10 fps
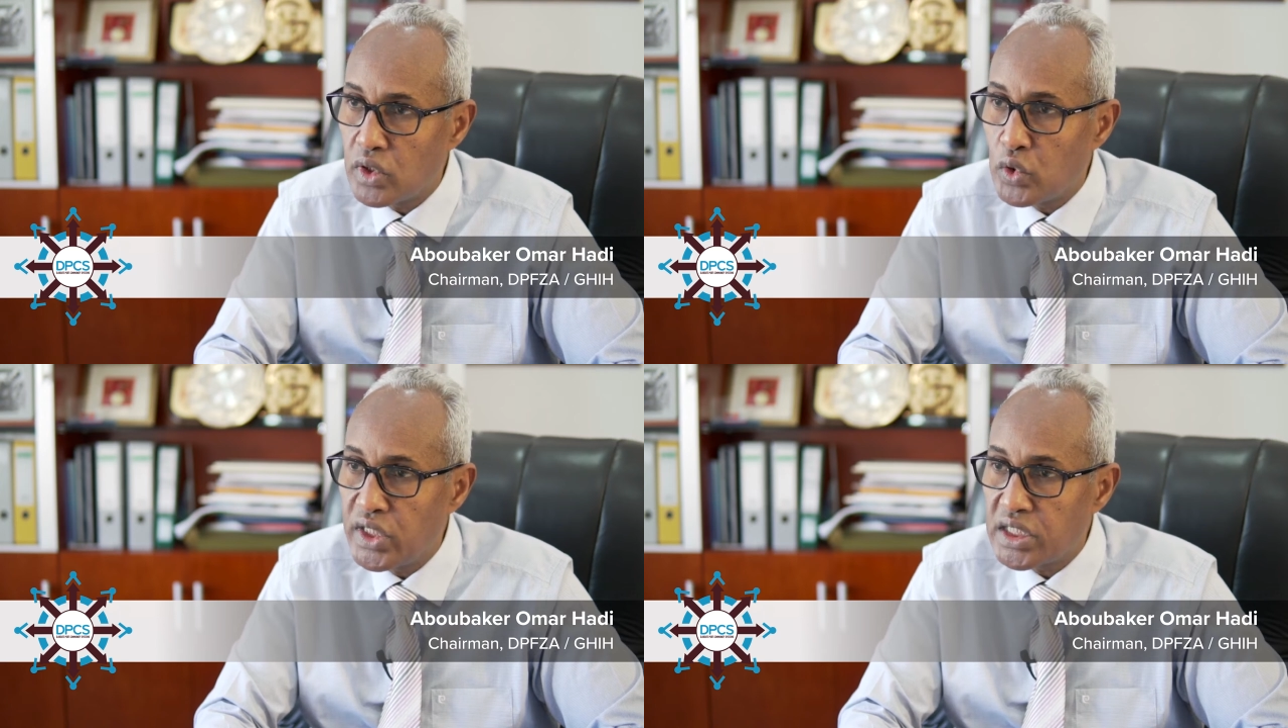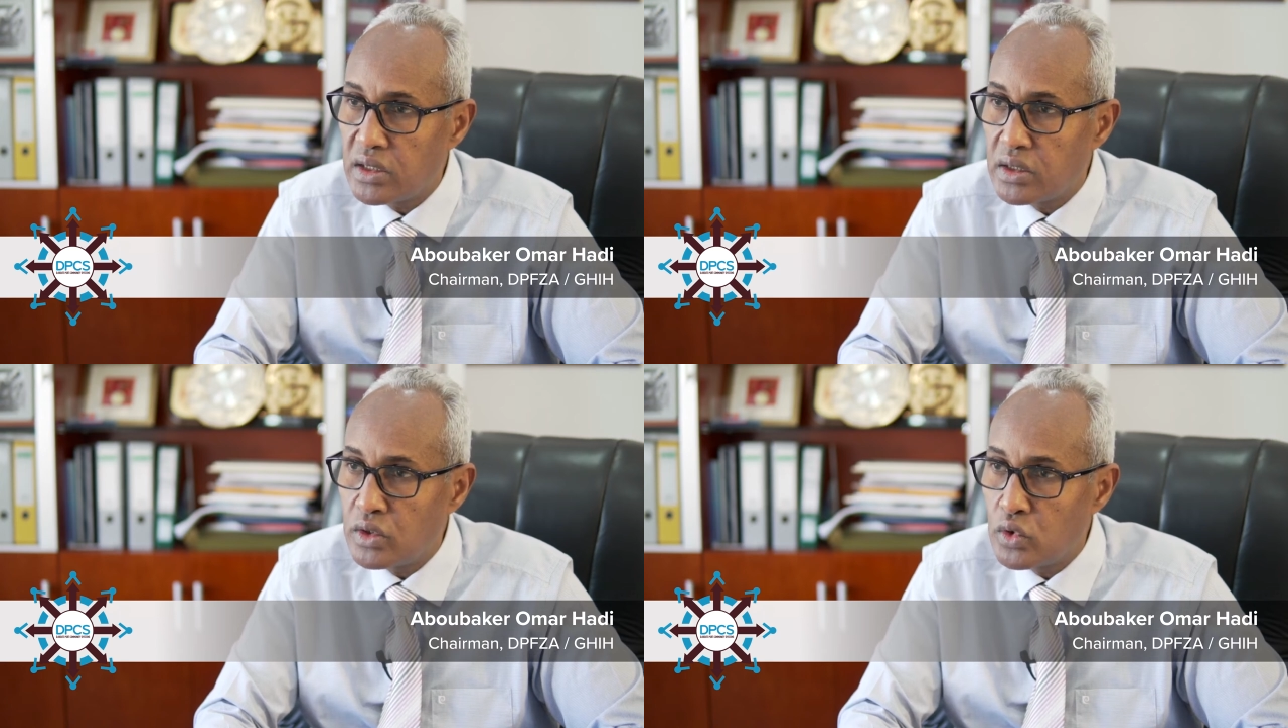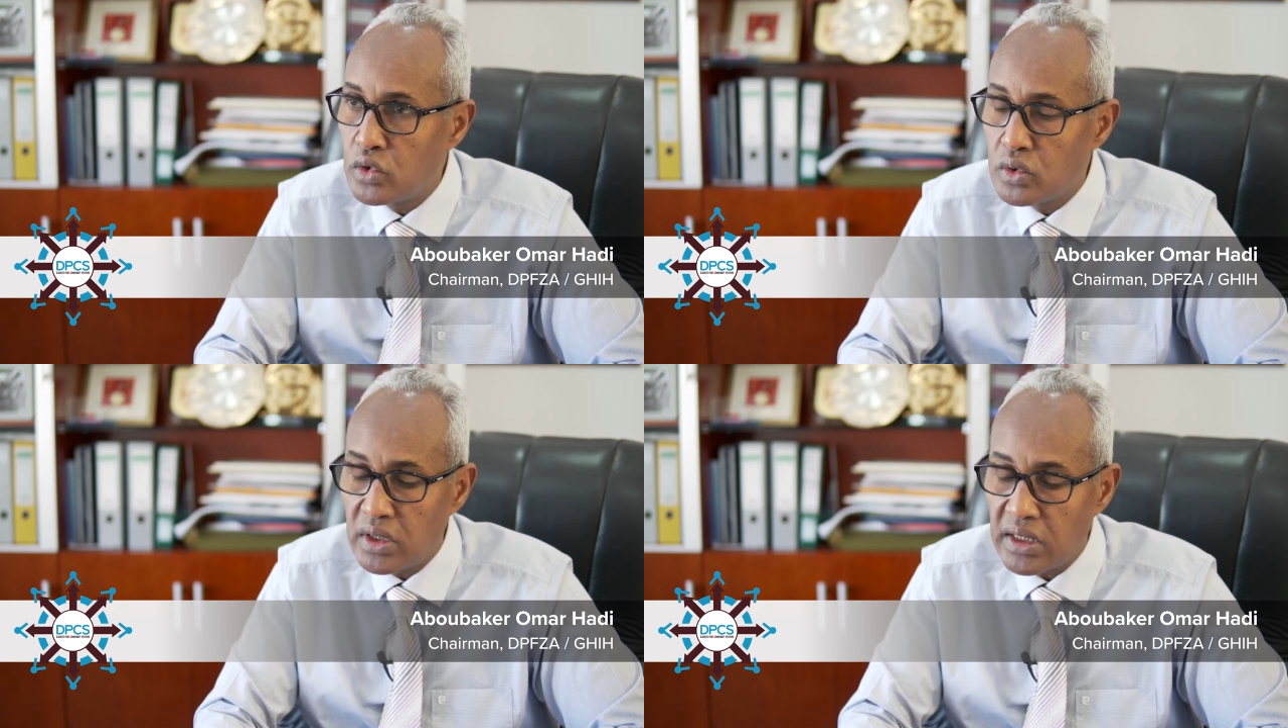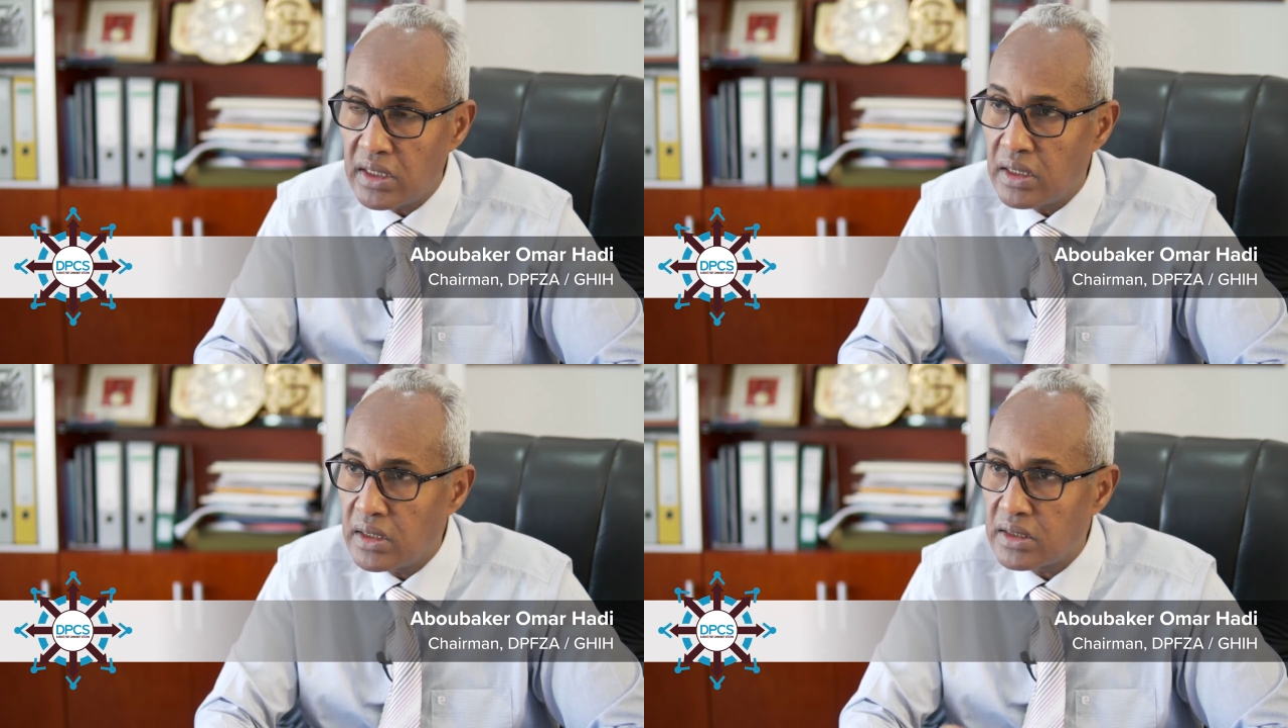regulation, new
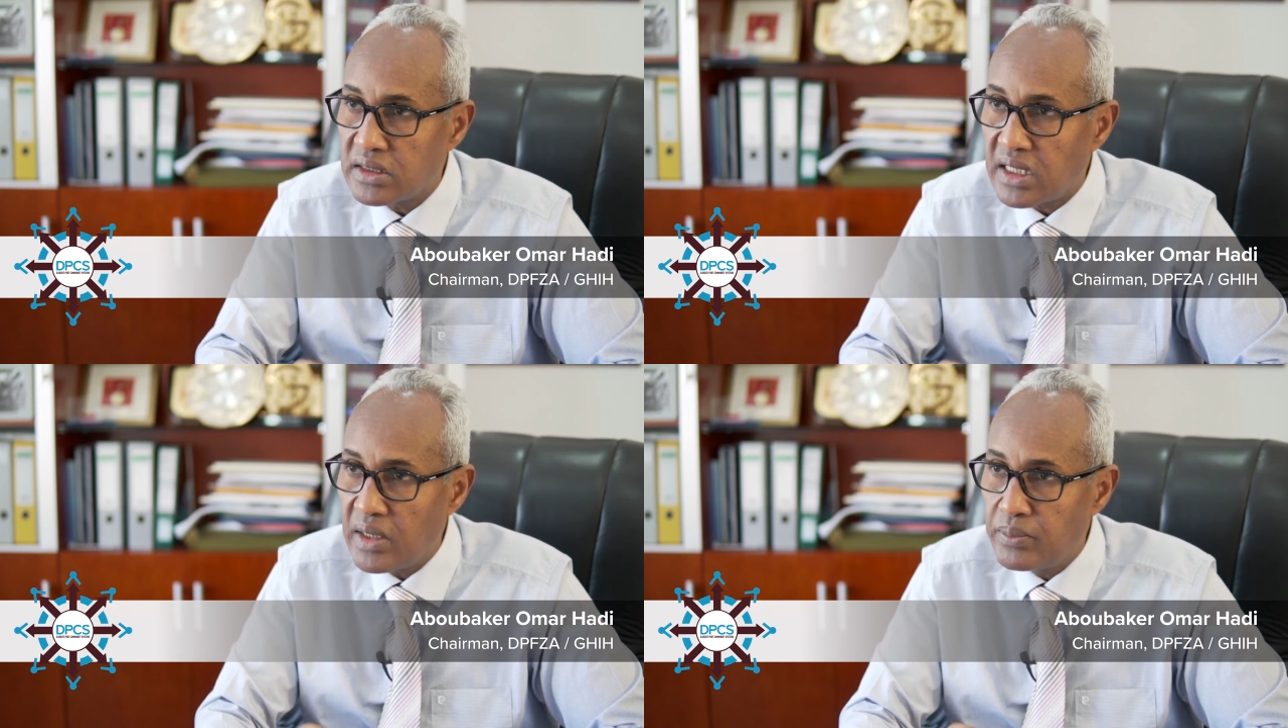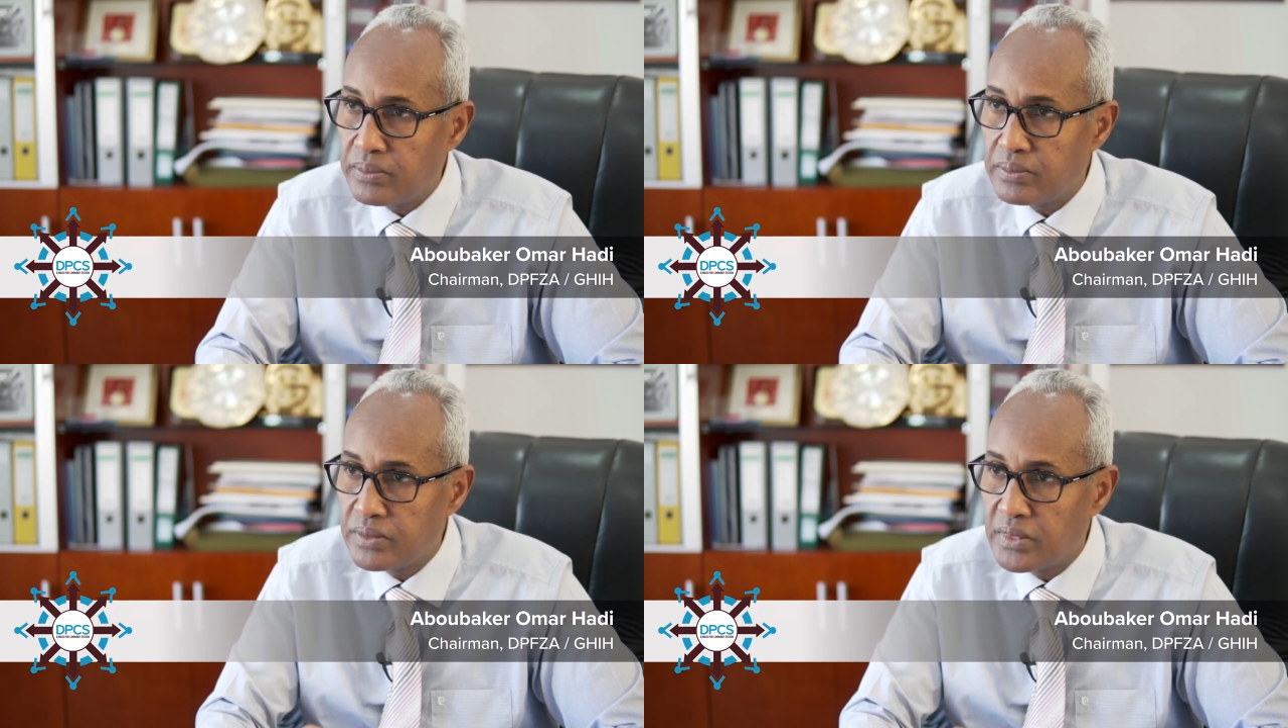uh, time